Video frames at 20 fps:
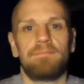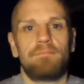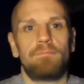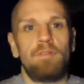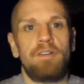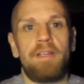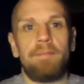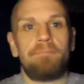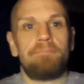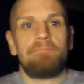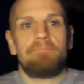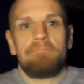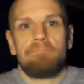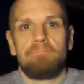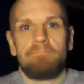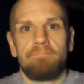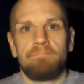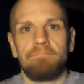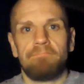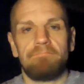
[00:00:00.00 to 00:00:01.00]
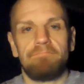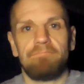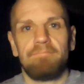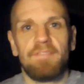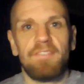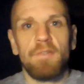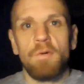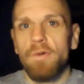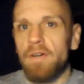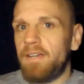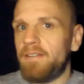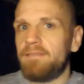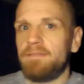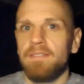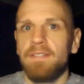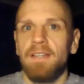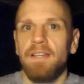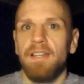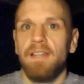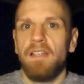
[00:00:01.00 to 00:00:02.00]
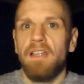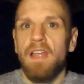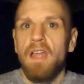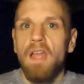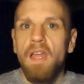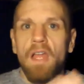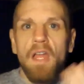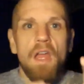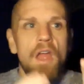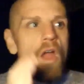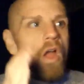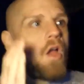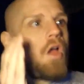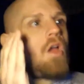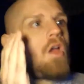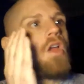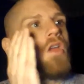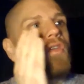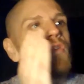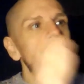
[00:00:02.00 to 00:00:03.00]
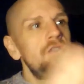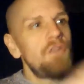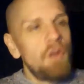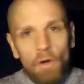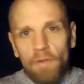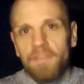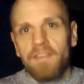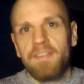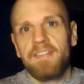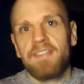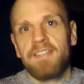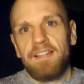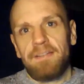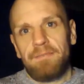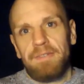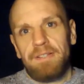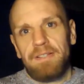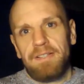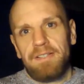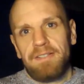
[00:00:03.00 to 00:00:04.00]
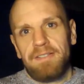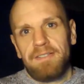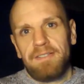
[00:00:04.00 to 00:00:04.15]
Brilliant. Sorted. Not the cinema.